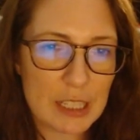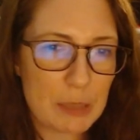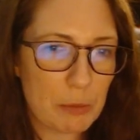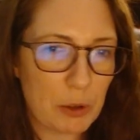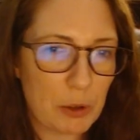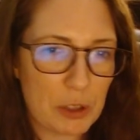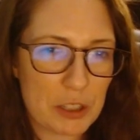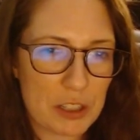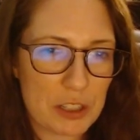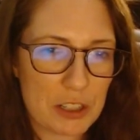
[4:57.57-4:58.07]
It's
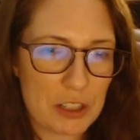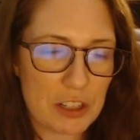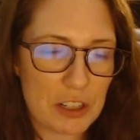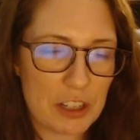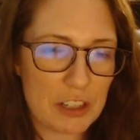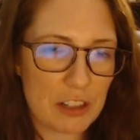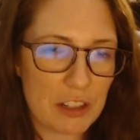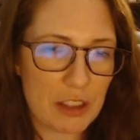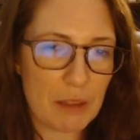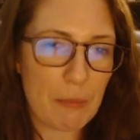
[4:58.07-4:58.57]
more just a
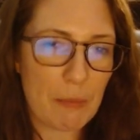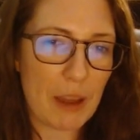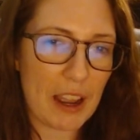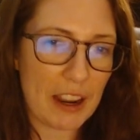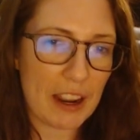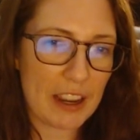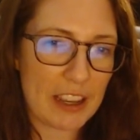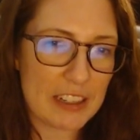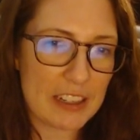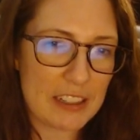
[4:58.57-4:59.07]
change on the
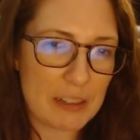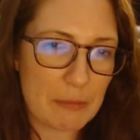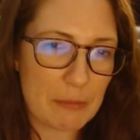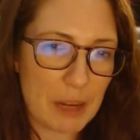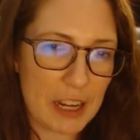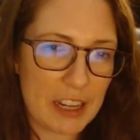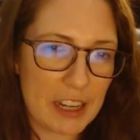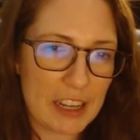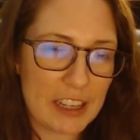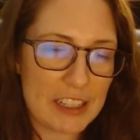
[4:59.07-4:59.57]
back end
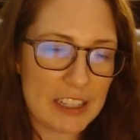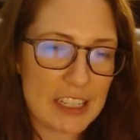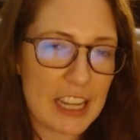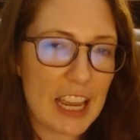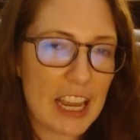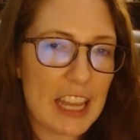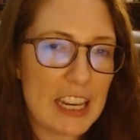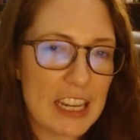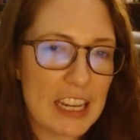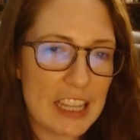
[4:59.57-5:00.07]
and my
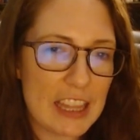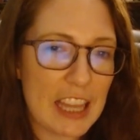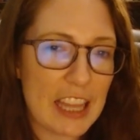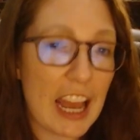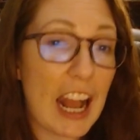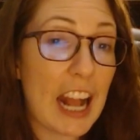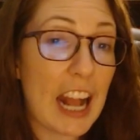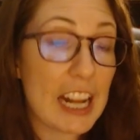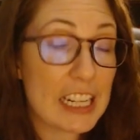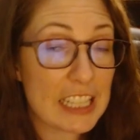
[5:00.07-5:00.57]
end and in
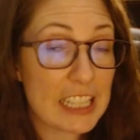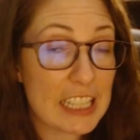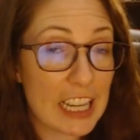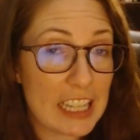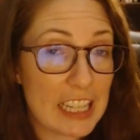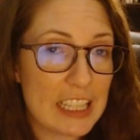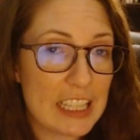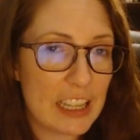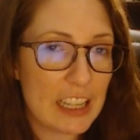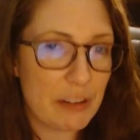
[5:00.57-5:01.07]
the
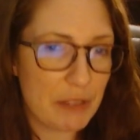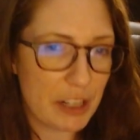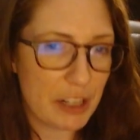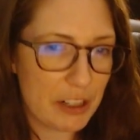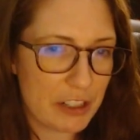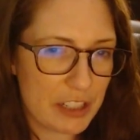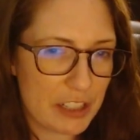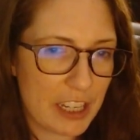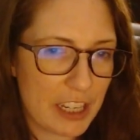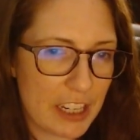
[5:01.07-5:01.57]
access that
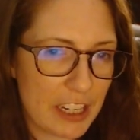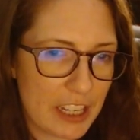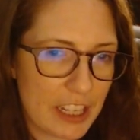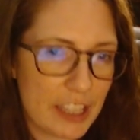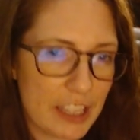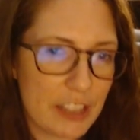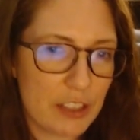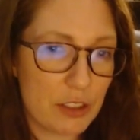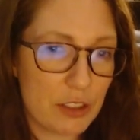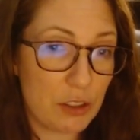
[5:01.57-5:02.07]
readers can
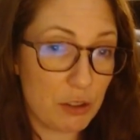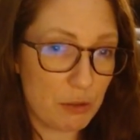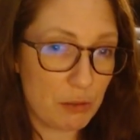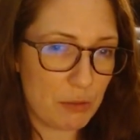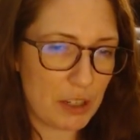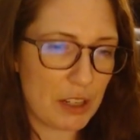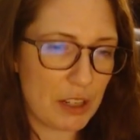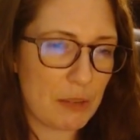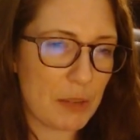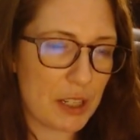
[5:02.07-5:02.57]
get
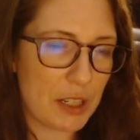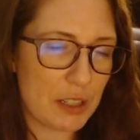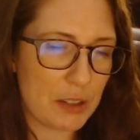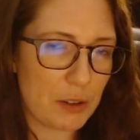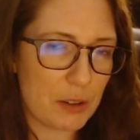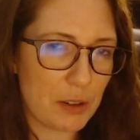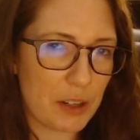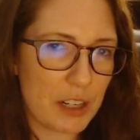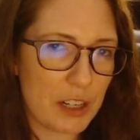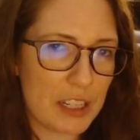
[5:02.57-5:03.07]
to me and my
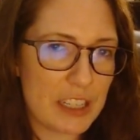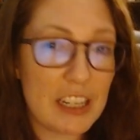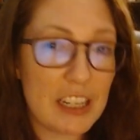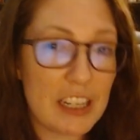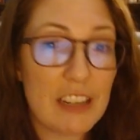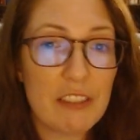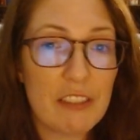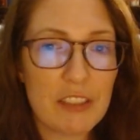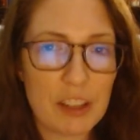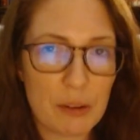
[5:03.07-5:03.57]

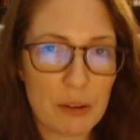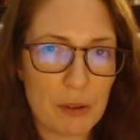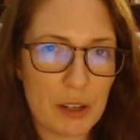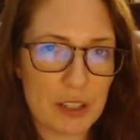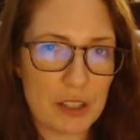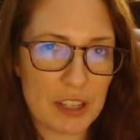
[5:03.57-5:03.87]
stories if they